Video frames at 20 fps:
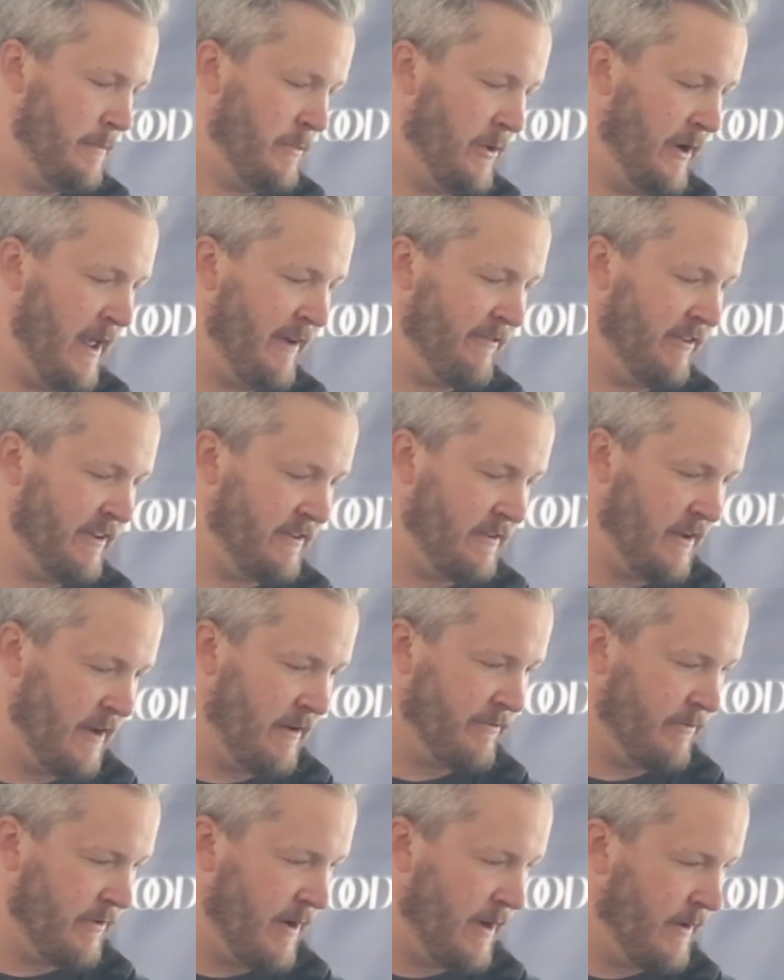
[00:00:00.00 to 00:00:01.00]
Pretty heavy
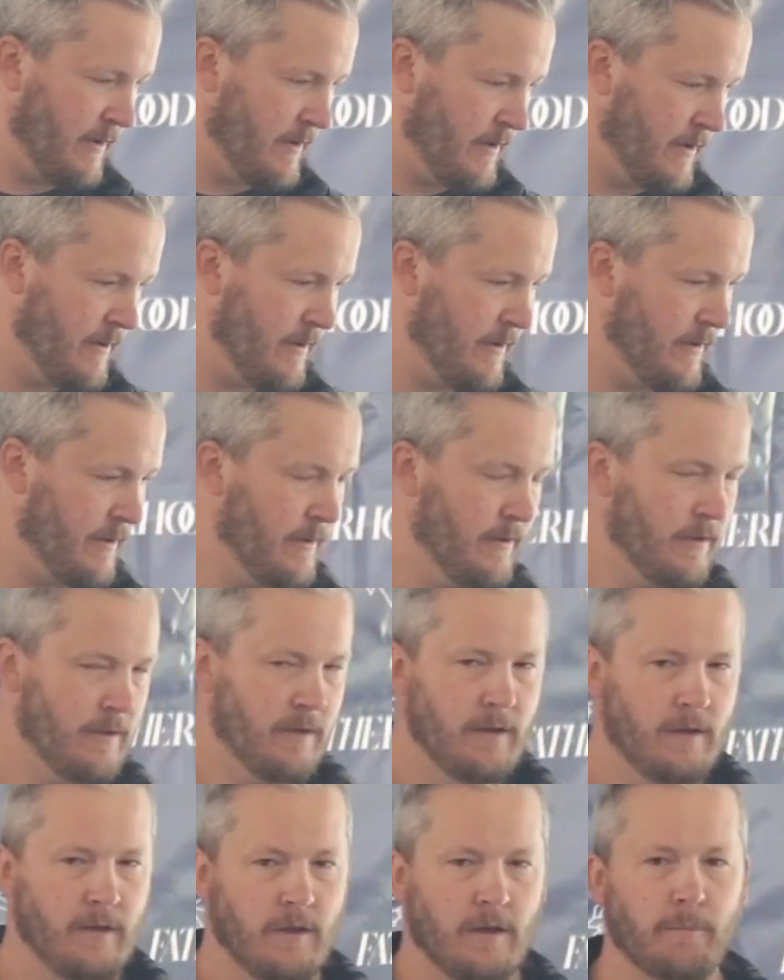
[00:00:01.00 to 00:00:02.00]
stuff, right?
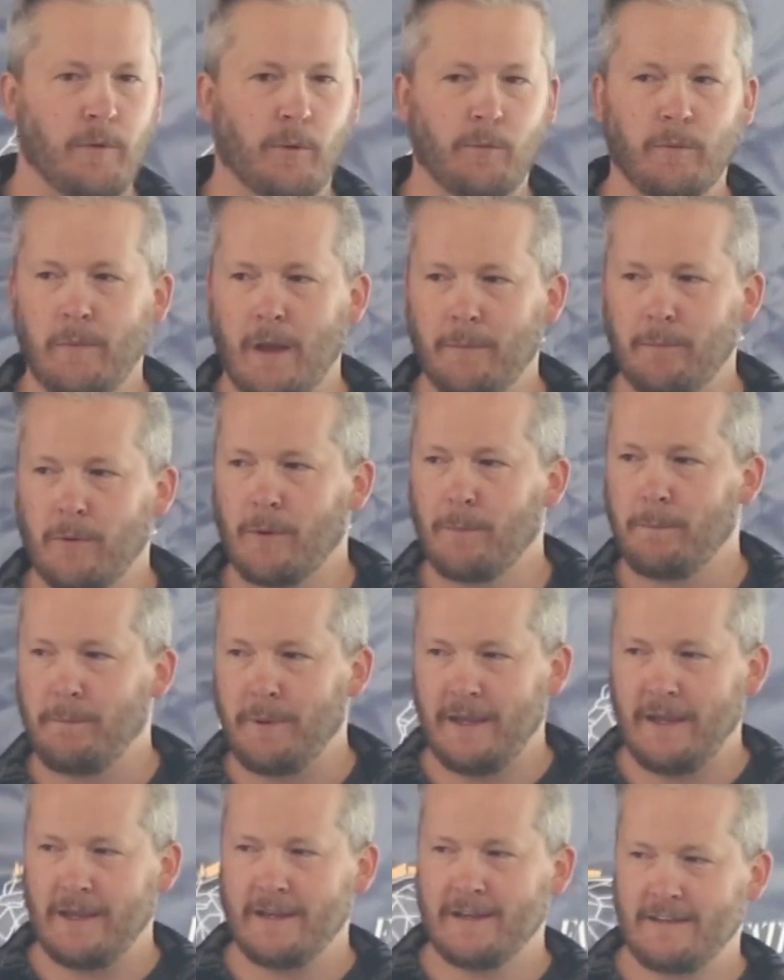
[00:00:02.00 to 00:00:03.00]
But remember,
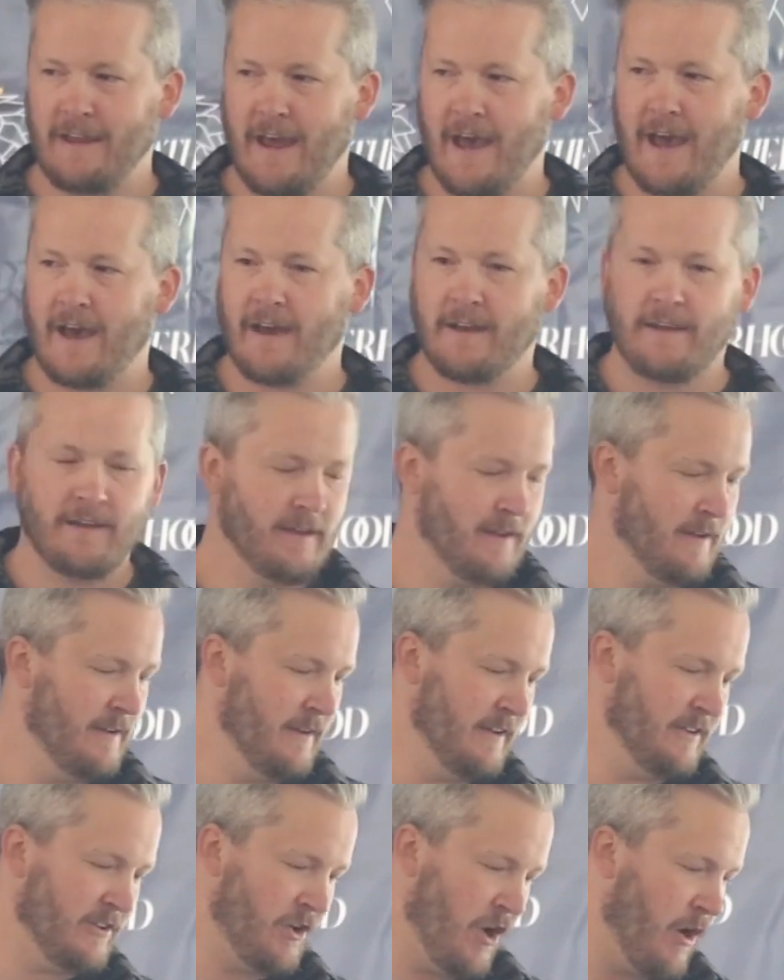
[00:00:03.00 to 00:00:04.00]
being a dad
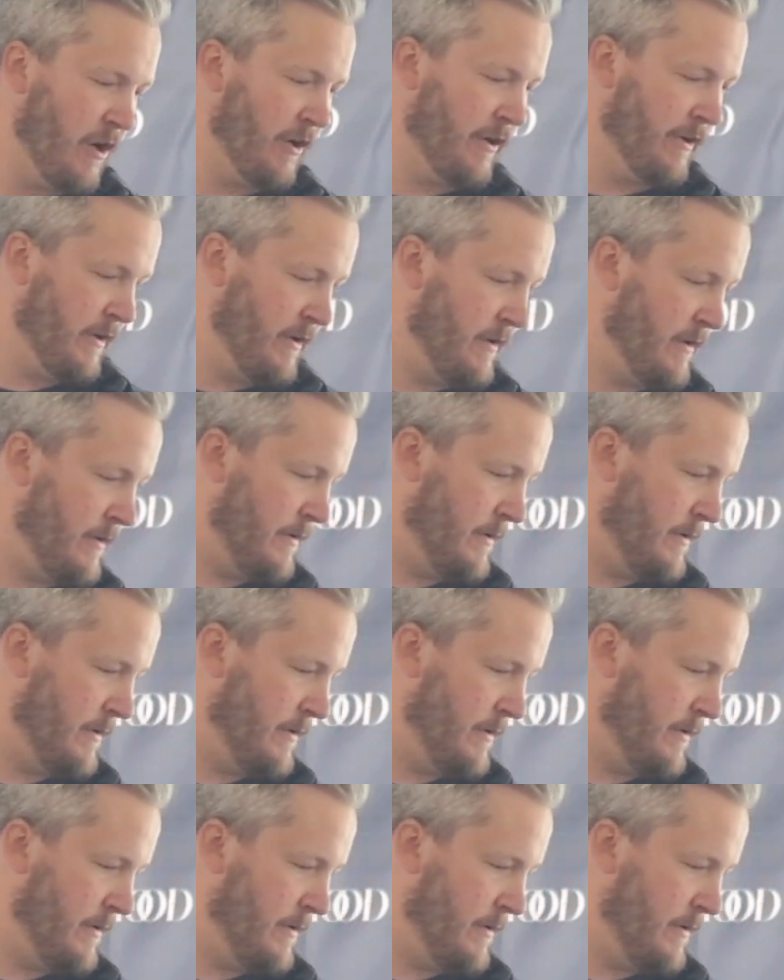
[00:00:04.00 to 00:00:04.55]
is hard.